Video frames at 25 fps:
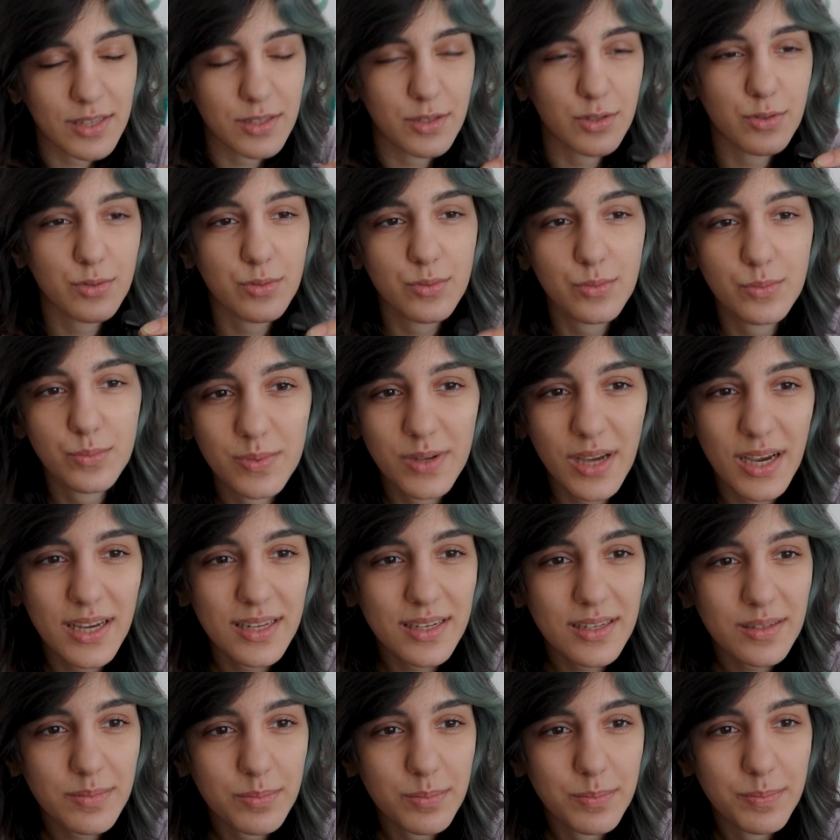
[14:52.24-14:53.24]
you
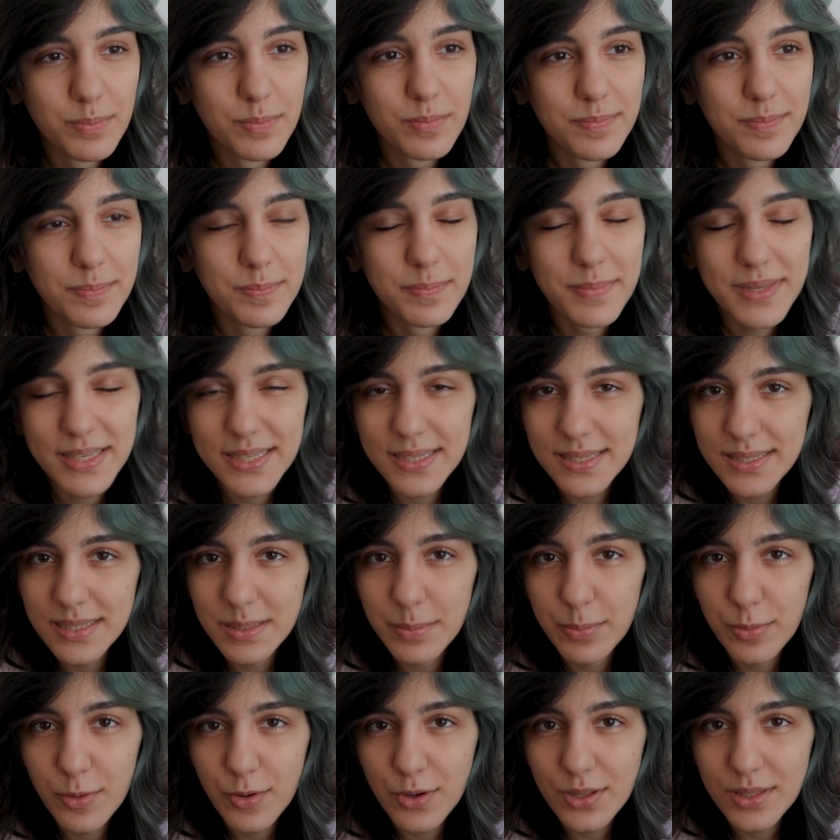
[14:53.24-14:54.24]
kind of miss the
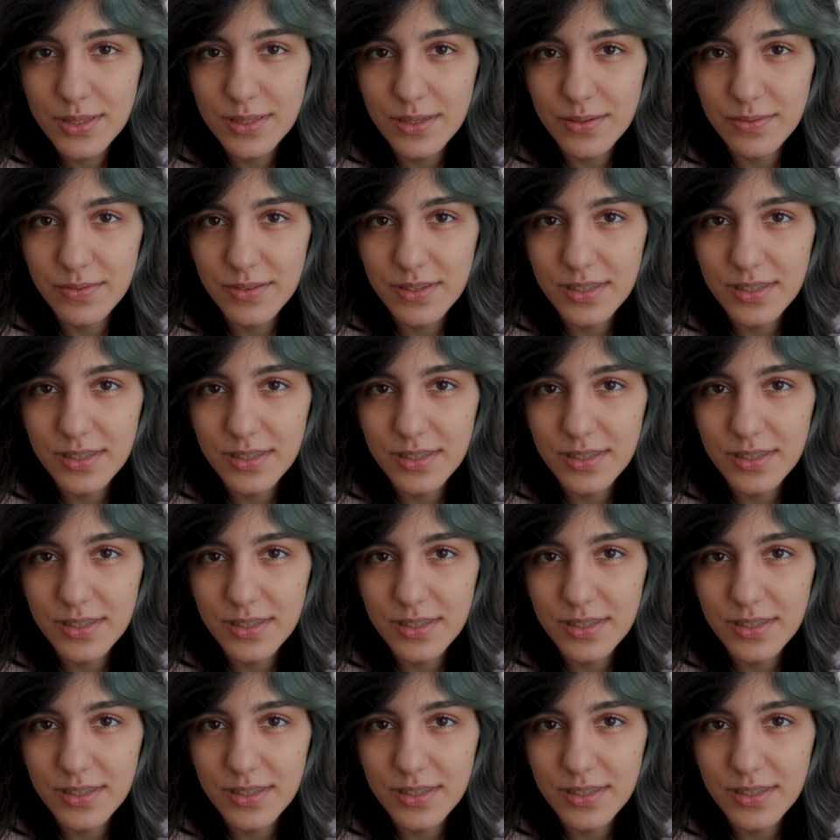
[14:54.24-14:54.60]
point of